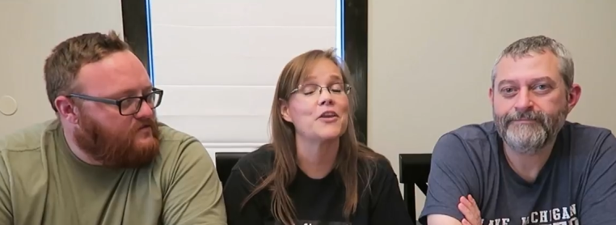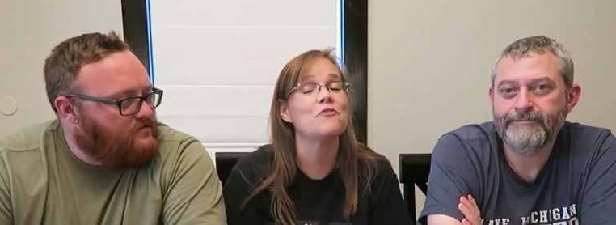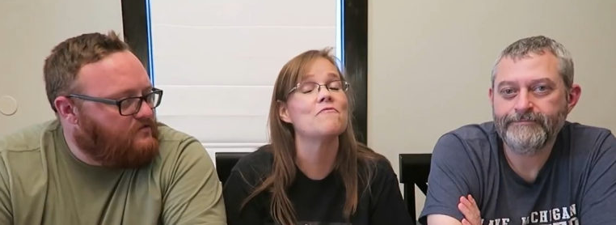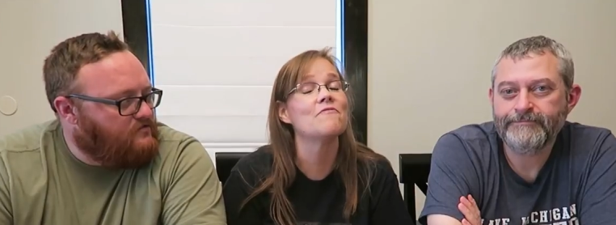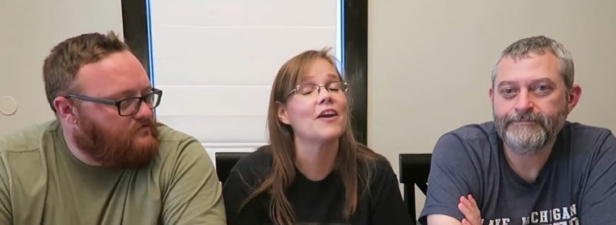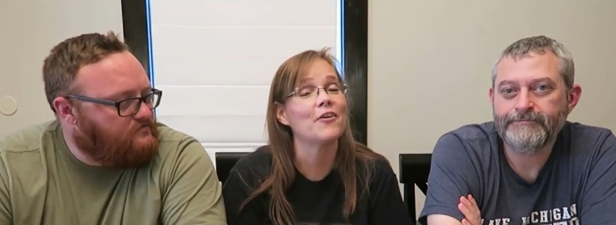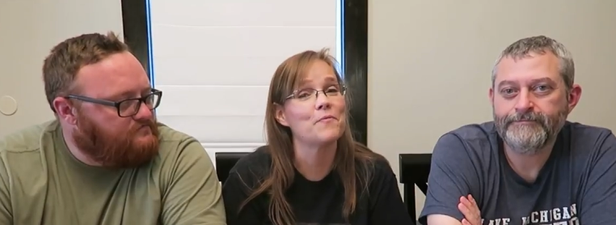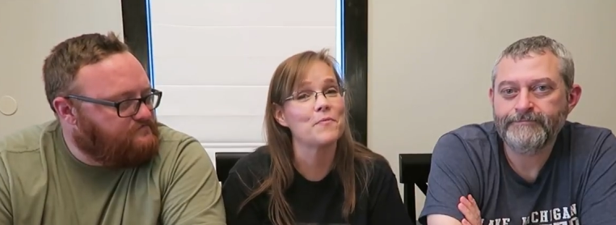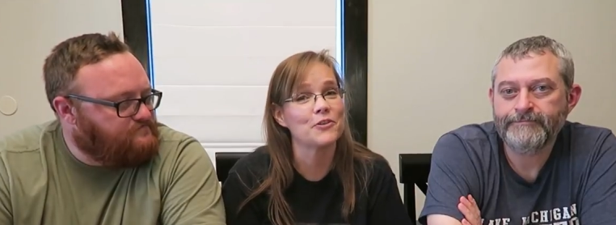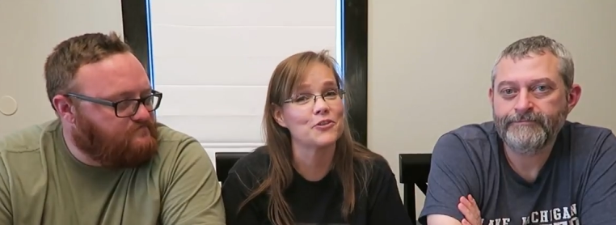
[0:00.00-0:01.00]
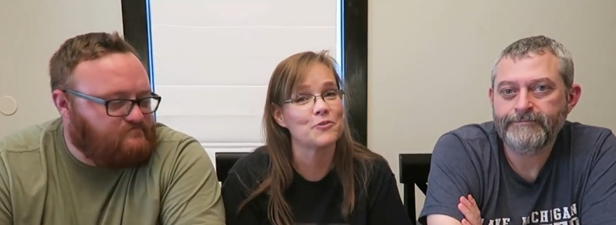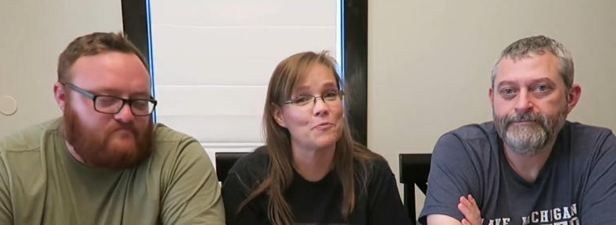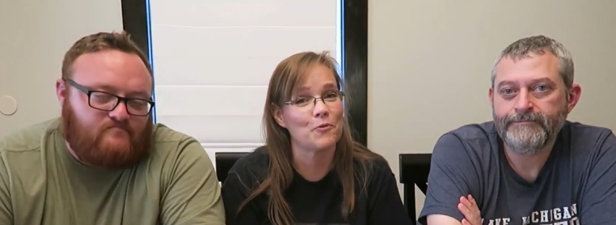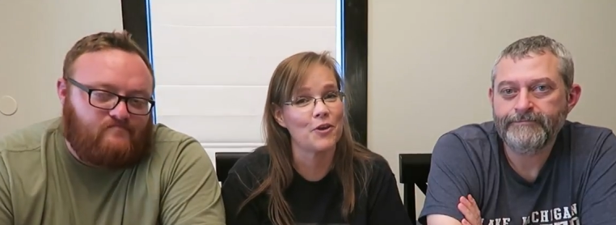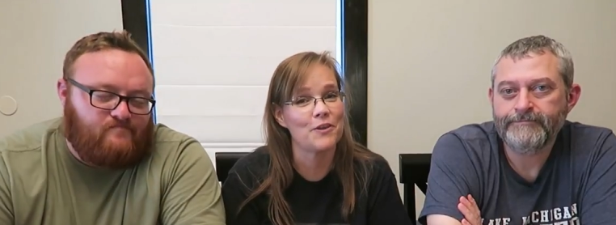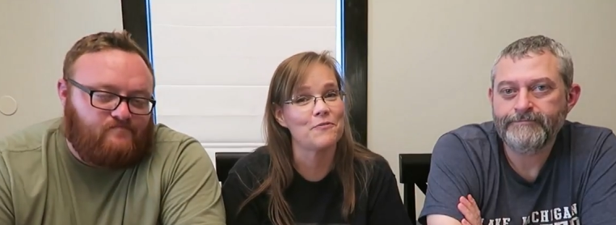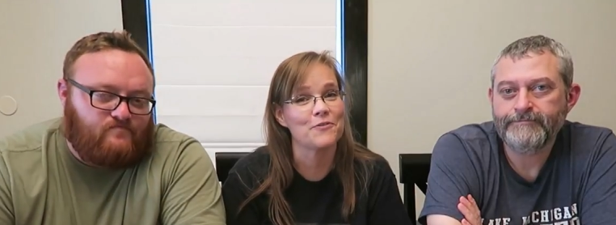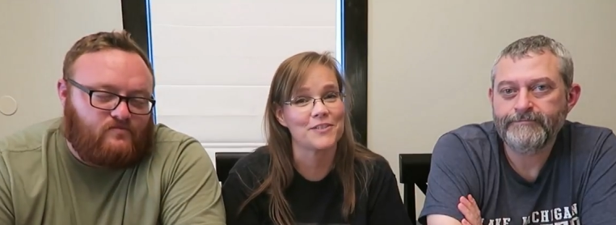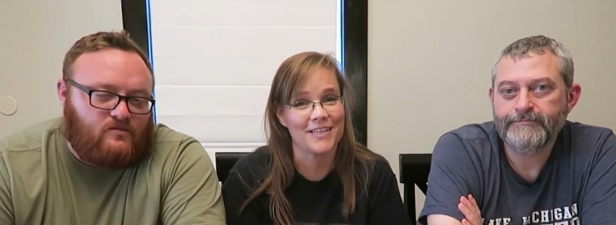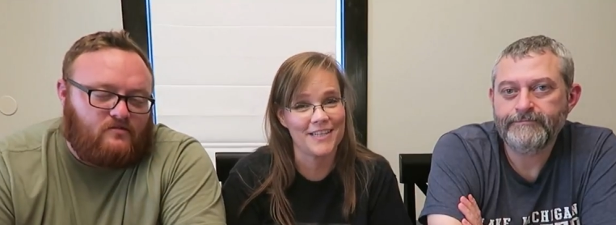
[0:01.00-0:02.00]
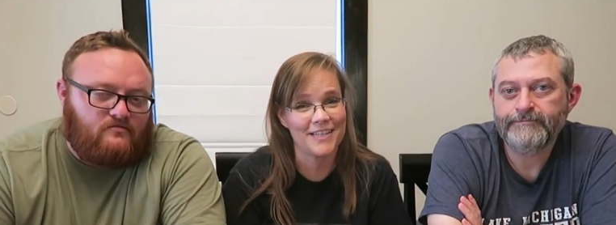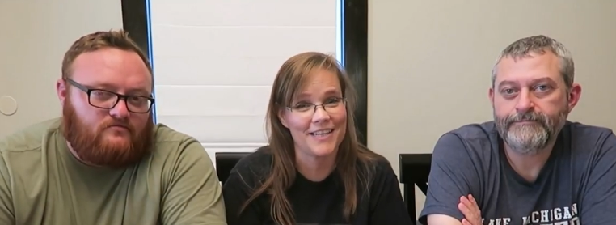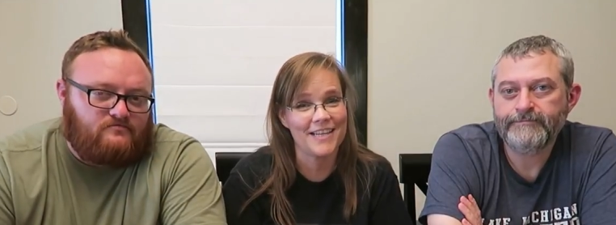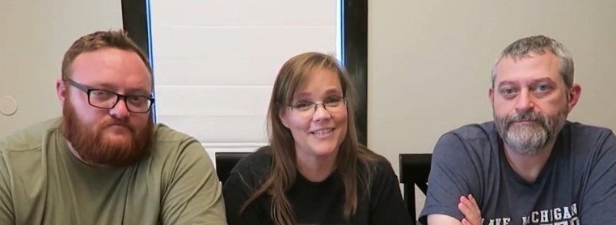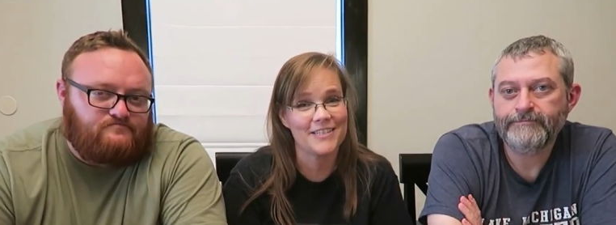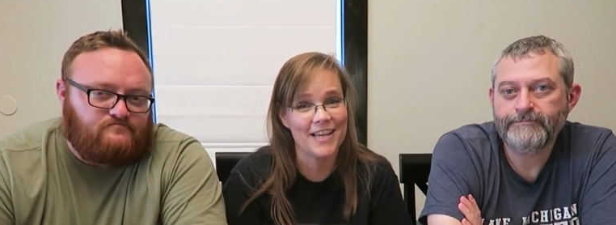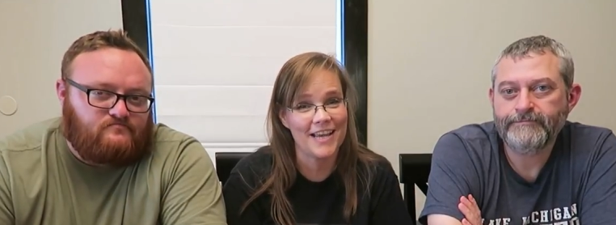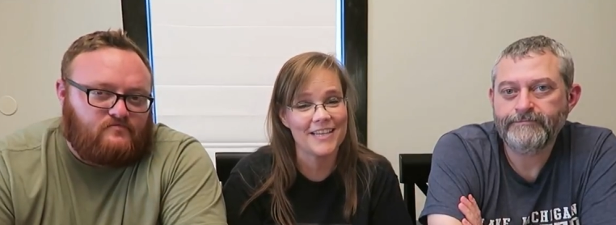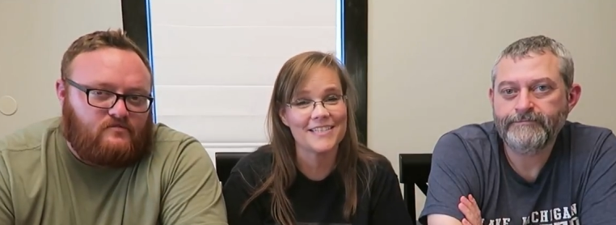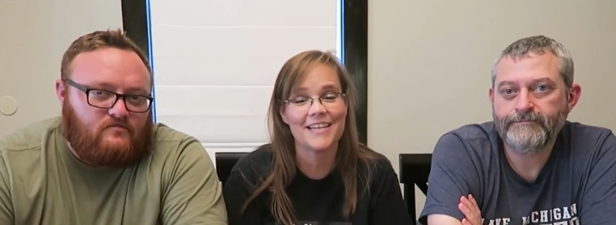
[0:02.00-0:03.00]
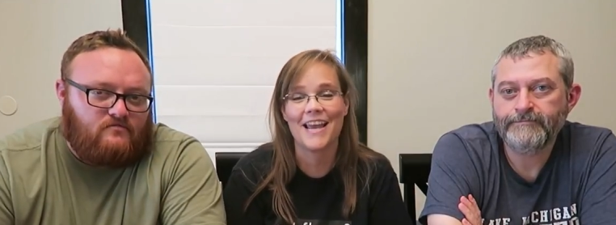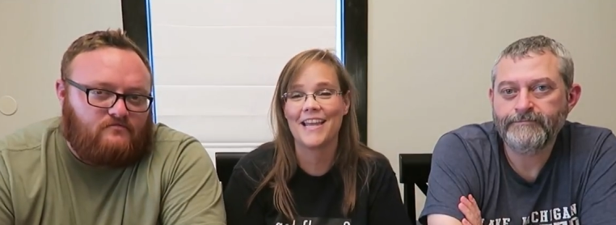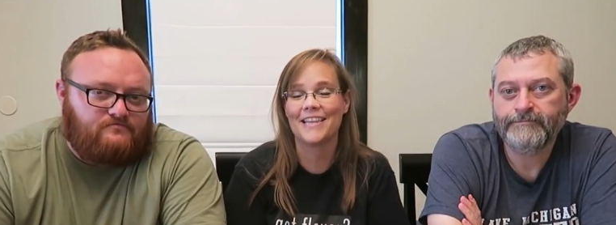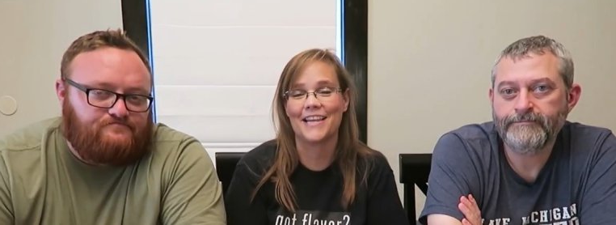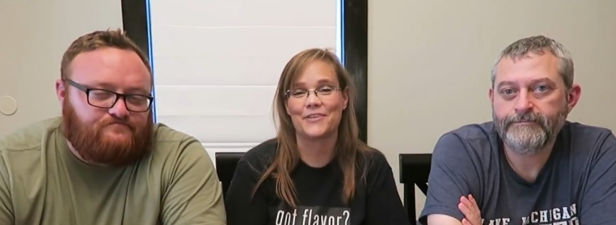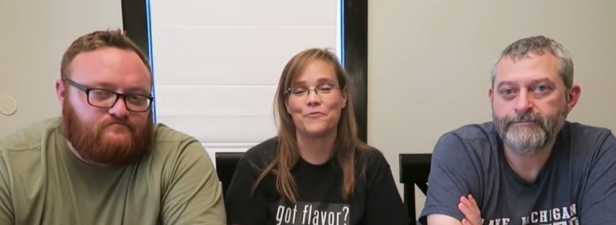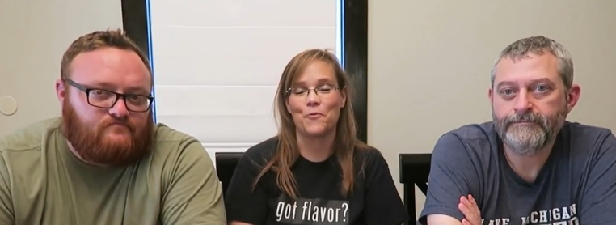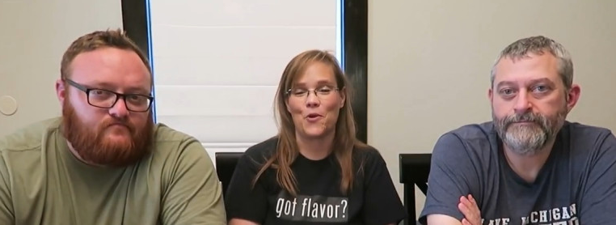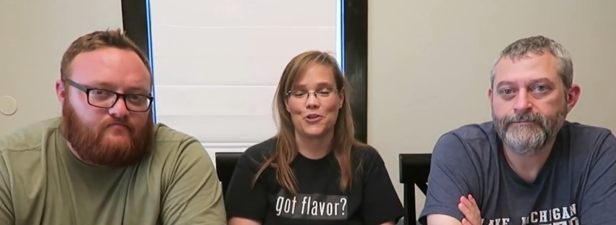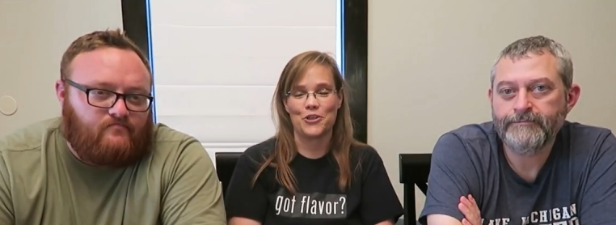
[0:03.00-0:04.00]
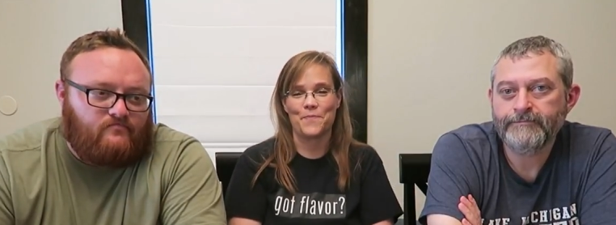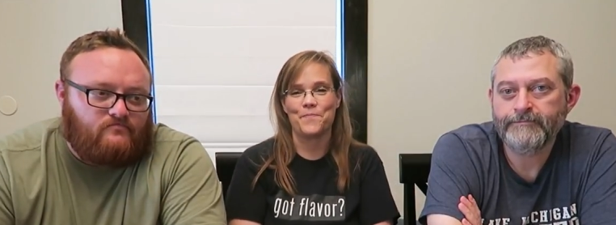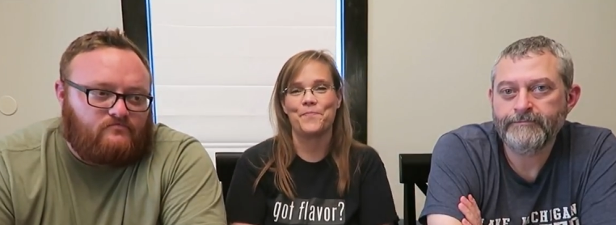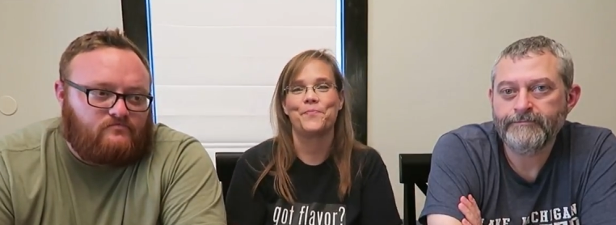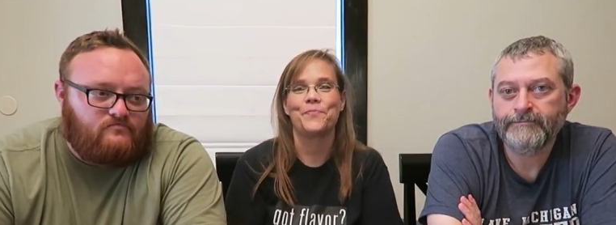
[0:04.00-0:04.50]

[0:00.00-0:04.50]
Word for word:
Speaker 1: Thank you very much to Marie for sending these to us. And thanks for watching.